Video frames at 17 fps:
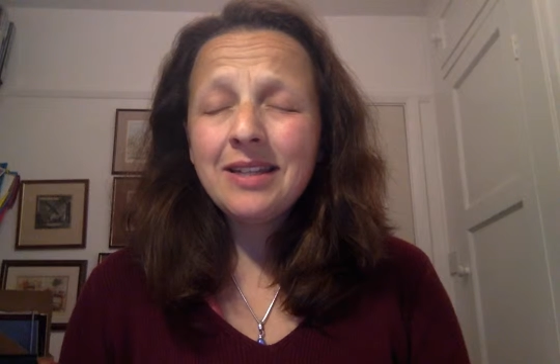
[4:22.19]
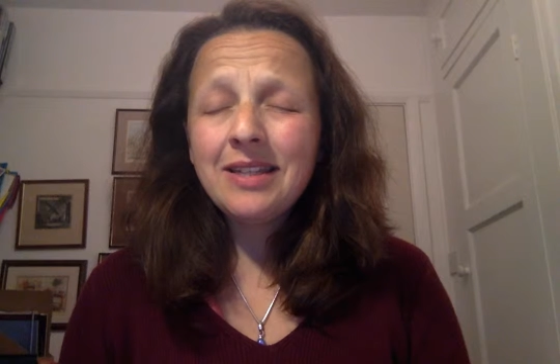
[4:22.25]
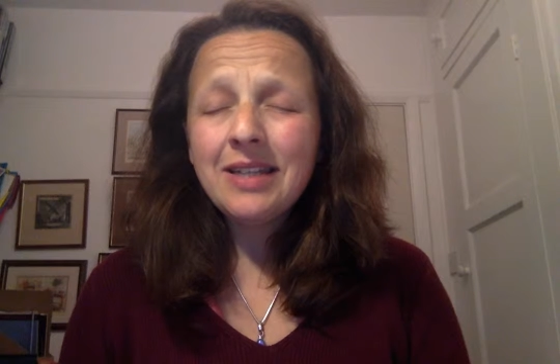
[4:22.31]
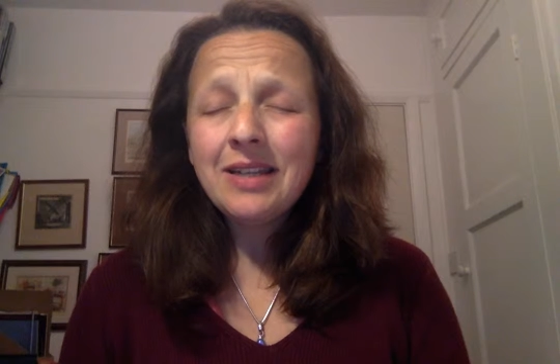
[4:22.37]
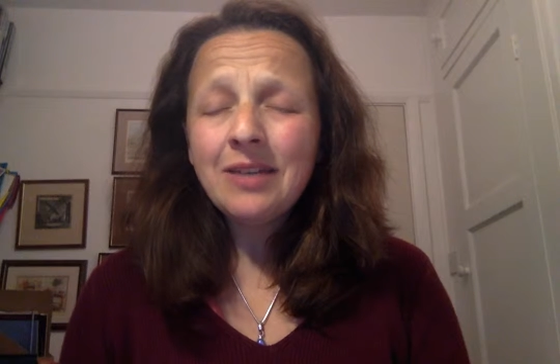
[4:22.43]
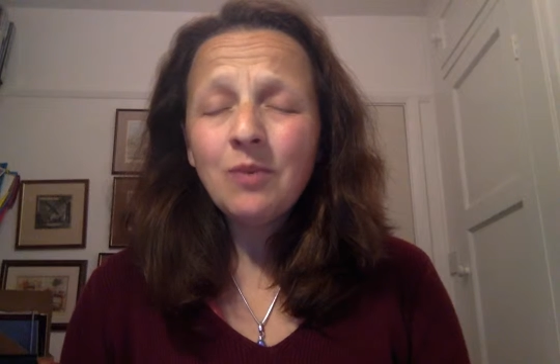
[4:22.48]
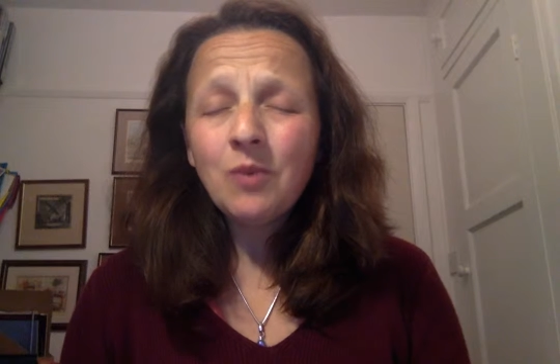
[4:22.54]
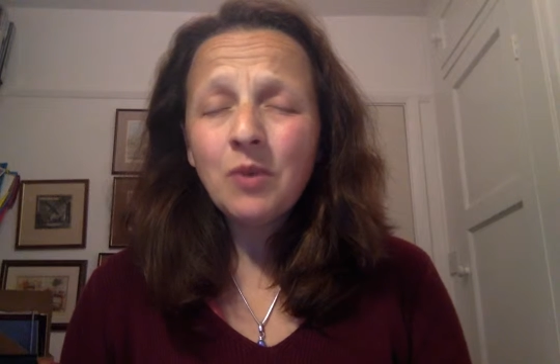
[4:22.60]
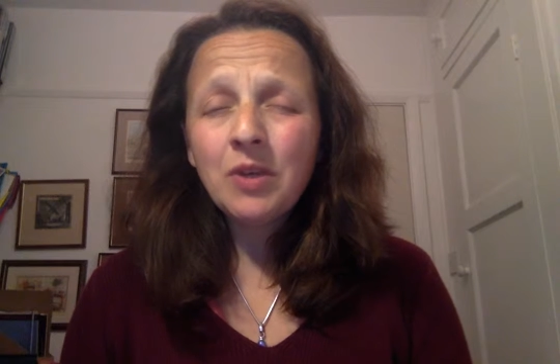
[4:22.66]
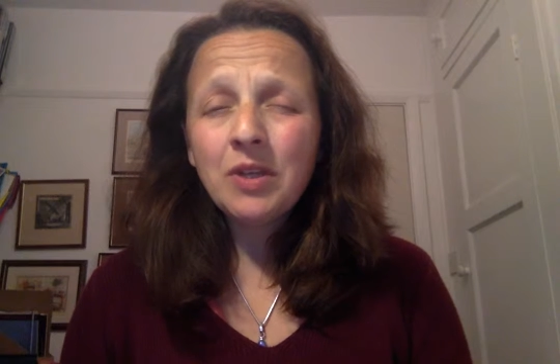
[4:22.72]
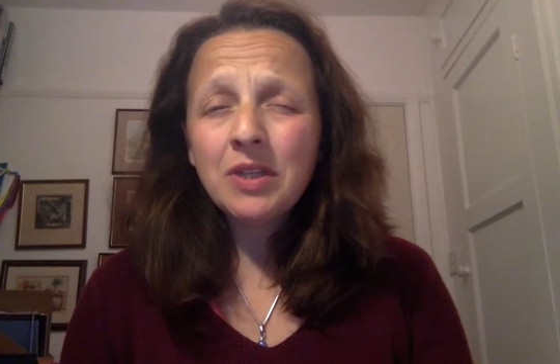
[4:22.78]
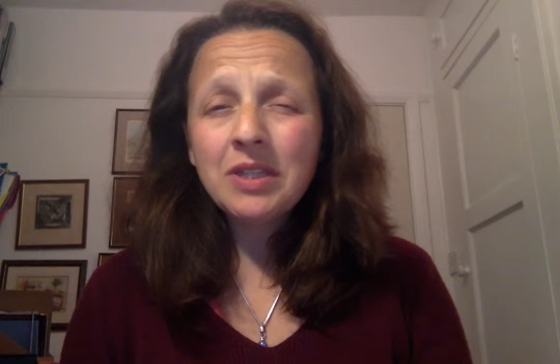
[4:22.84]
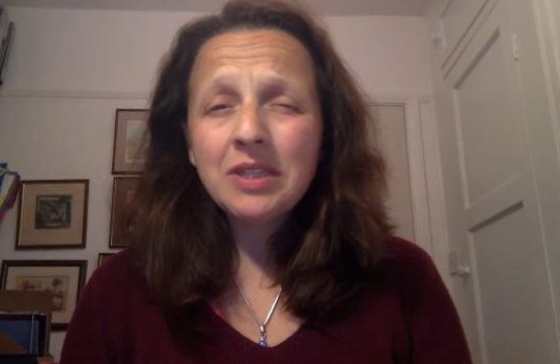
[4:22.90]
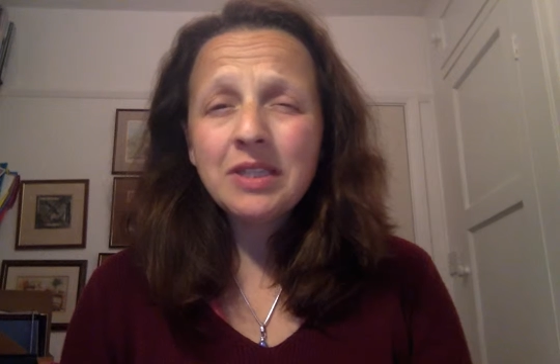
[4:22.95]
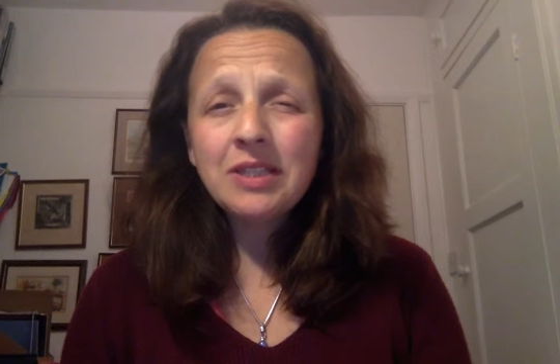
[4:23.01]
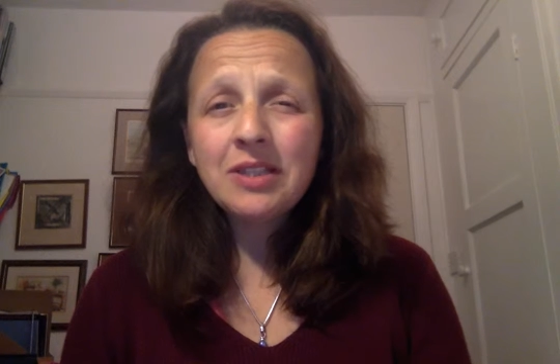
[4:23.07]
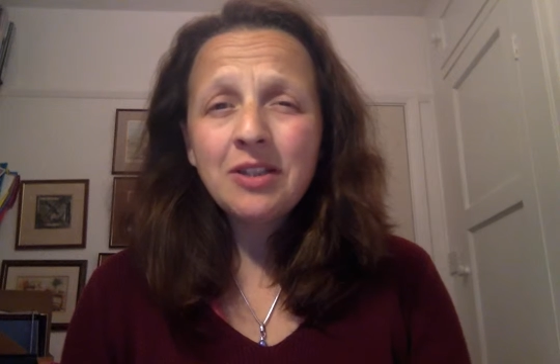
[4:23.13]
didn't want to
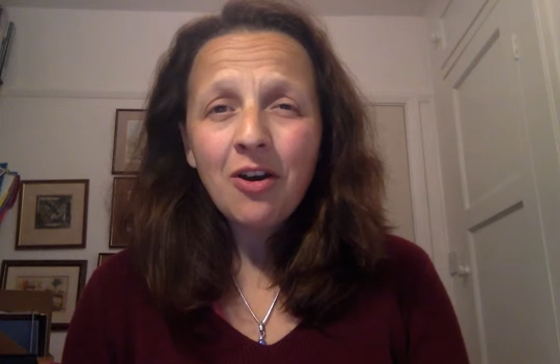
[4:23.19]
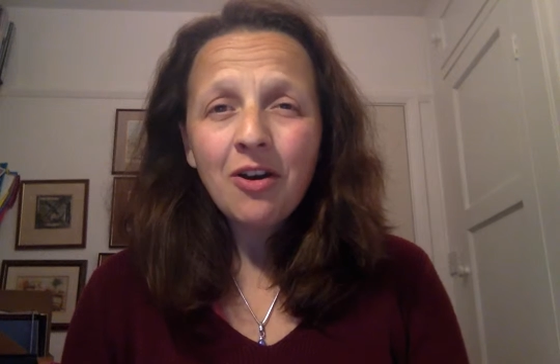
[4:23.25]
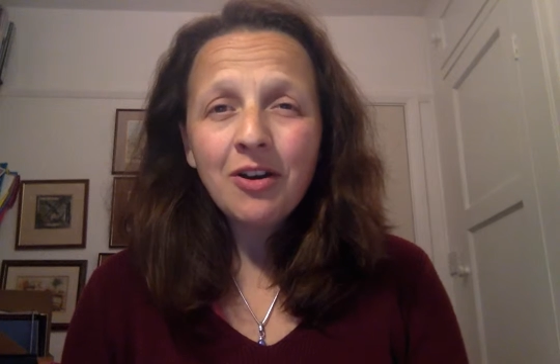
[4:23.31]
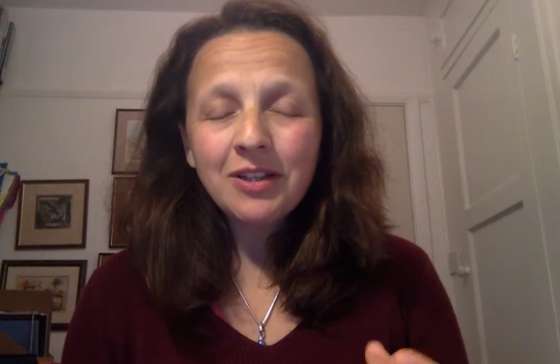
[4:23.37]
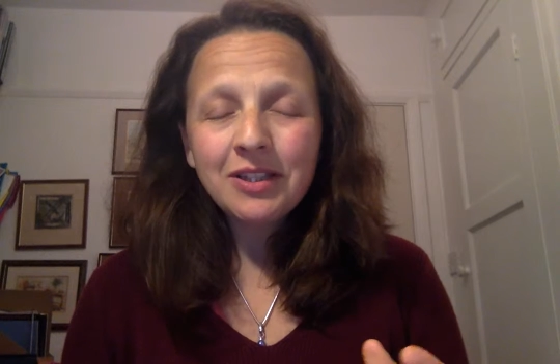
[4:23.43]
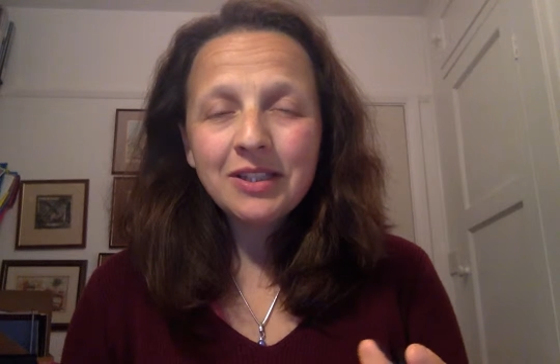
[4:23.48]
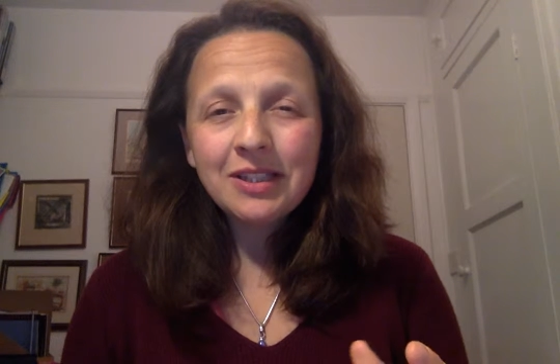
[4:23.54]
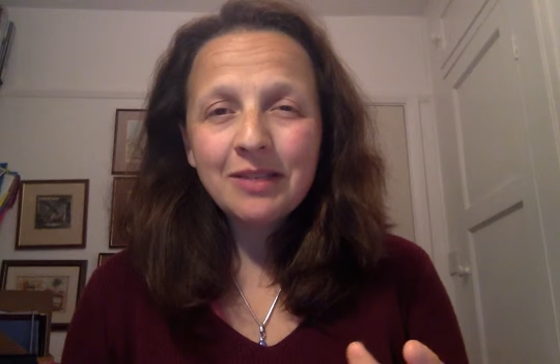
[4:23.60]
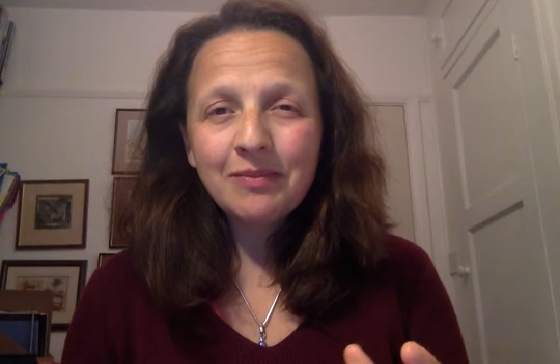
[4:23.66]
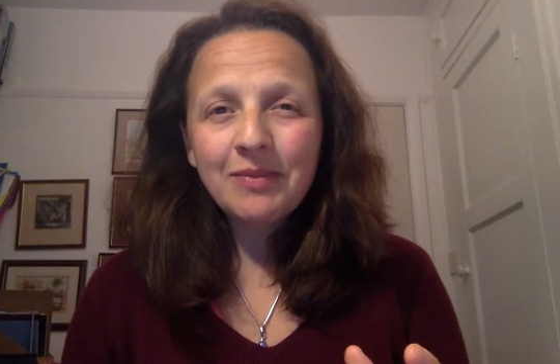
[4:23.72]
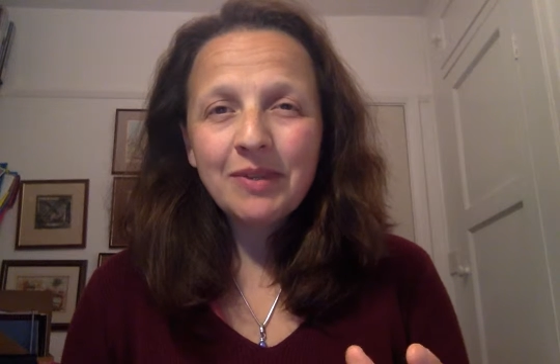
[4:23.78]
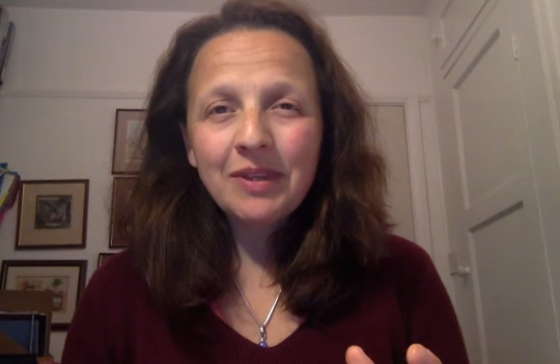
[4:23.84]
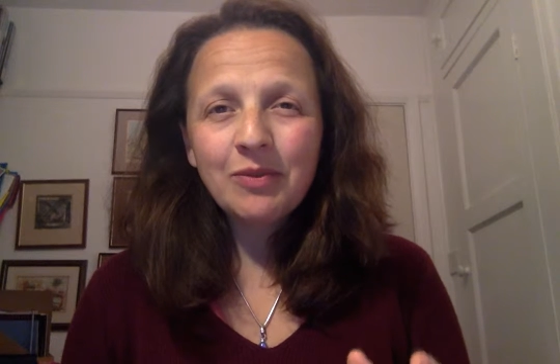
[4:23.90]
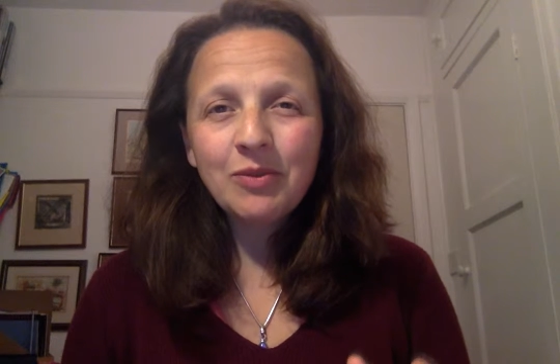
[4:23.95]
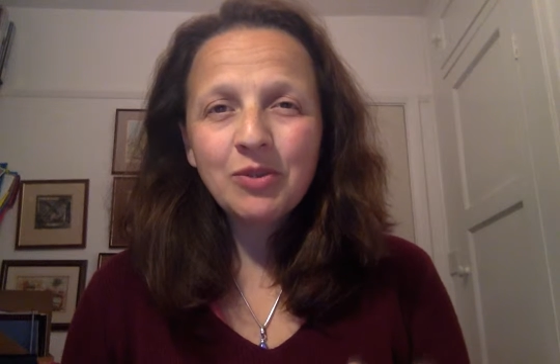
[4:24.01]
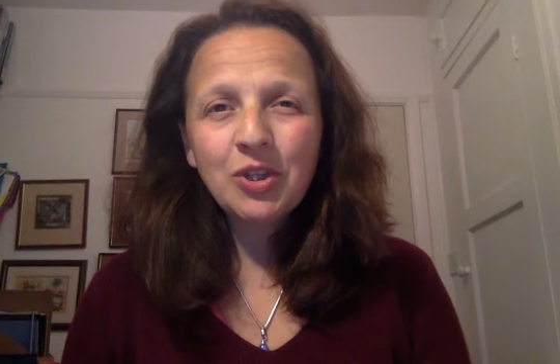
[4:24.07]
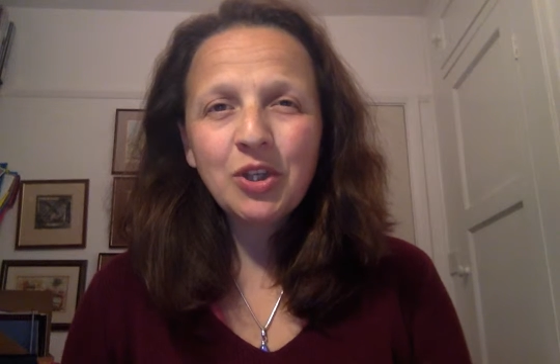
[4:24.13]
start
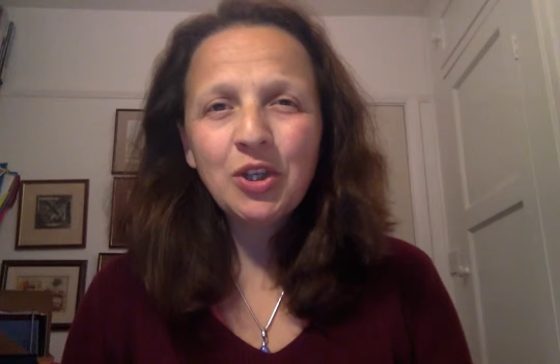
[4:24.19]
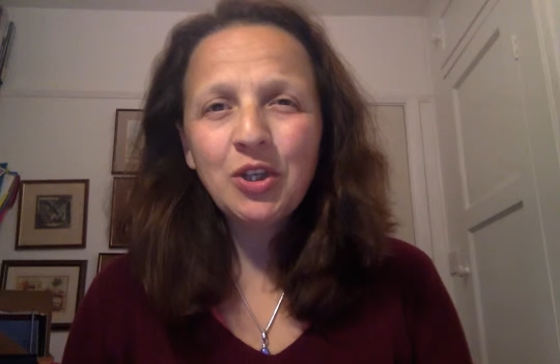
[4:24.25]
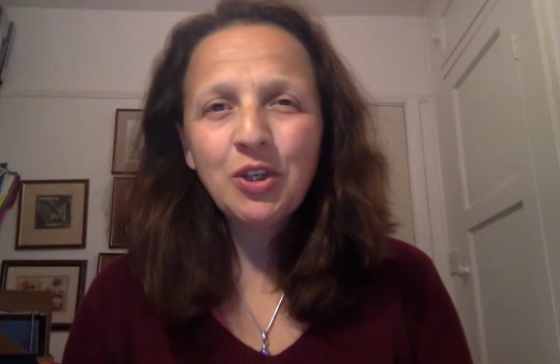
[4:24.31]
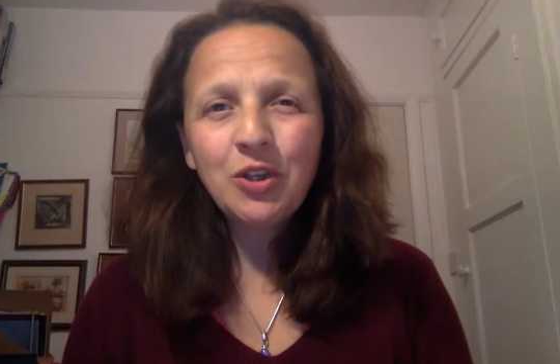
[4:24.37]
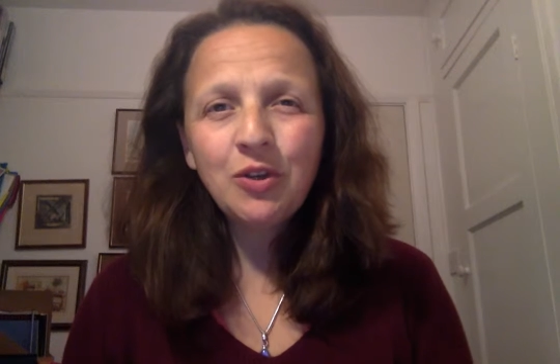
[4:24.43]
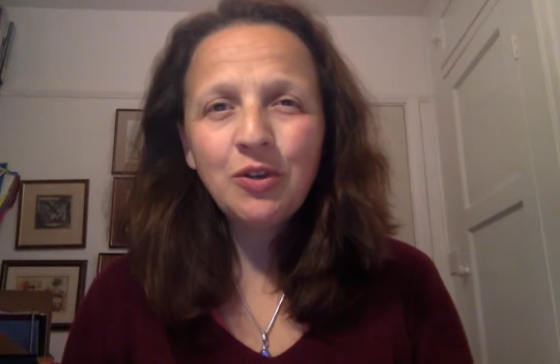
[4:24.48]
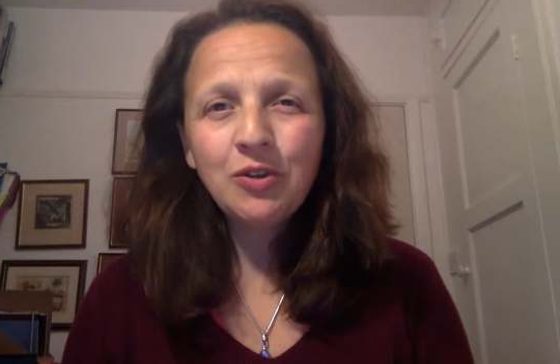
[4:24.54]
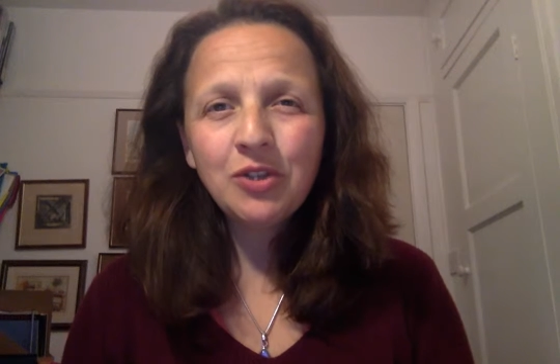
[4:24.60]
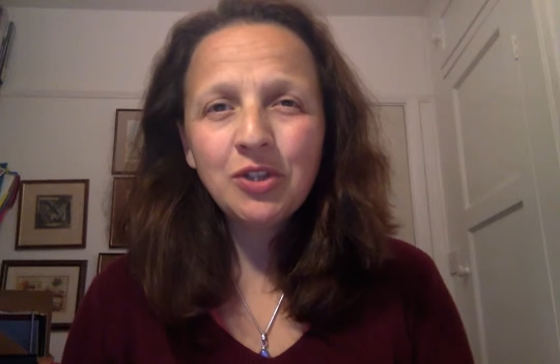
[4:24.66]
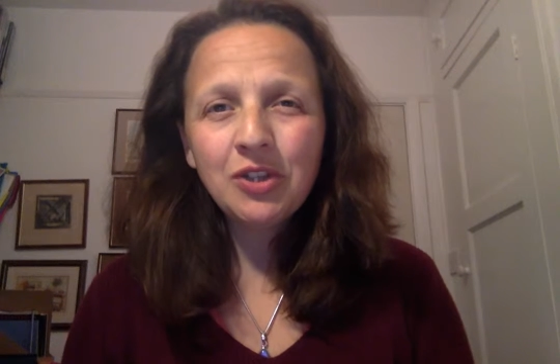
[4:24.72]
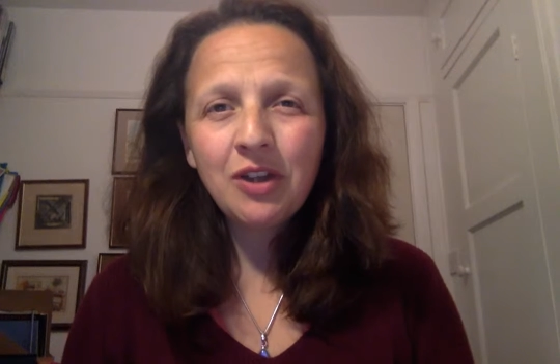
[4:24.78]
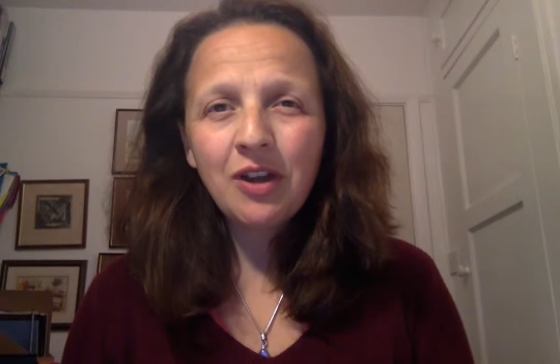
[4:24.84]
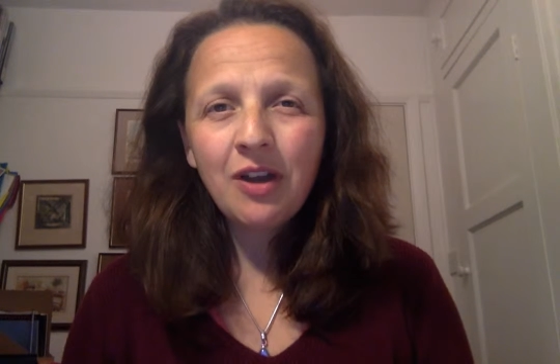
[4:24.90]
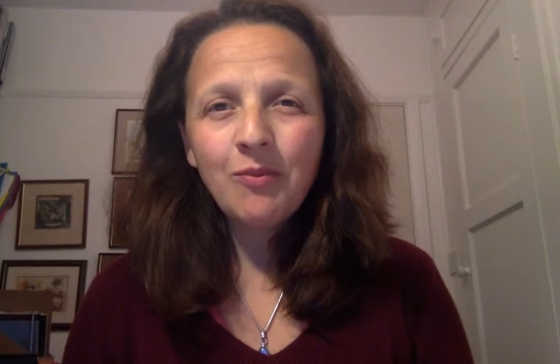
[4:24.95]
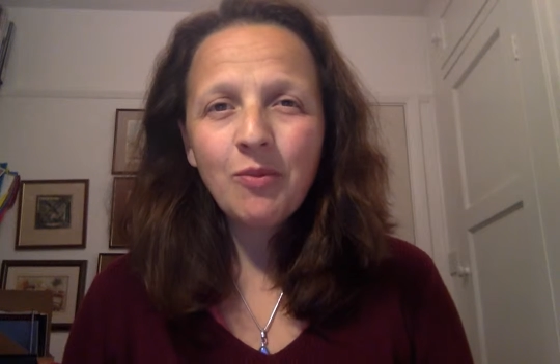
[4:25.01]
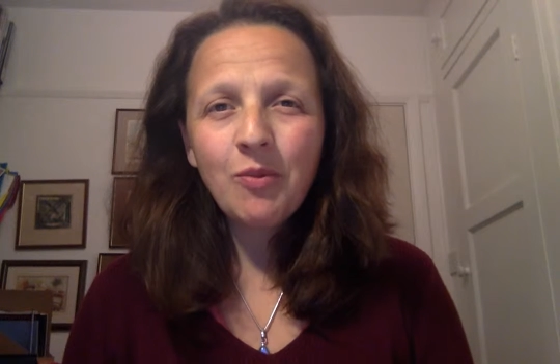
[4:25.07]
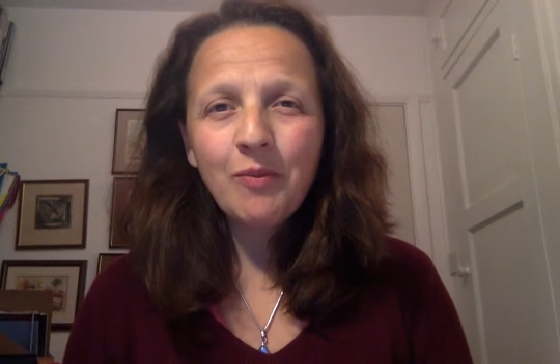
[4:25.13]
something that was a huge time